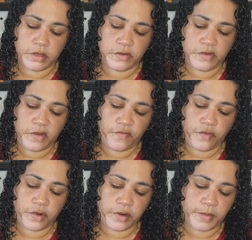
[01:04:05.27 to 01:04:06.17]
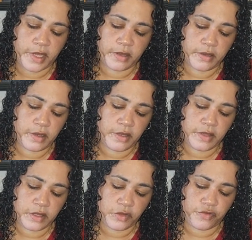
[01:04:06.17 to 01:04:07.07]
self-watering pot? I
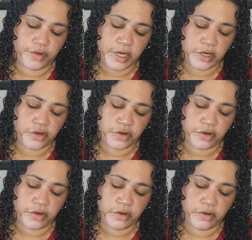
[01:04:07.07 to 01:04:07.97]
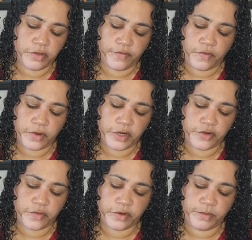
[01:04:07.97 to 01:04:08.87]
think the 3-incher or the
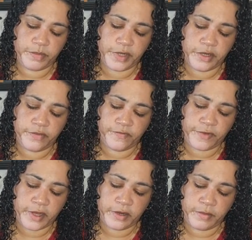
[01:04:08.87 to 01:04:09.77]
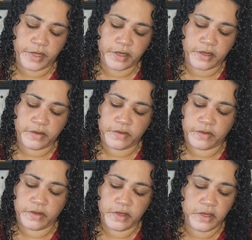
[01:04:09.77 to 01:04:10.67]
4-inch would be fine because
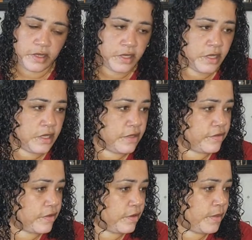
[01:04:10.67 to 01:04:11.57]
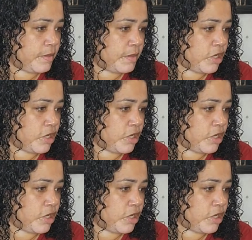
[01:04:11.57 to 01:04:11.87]
it's going to be my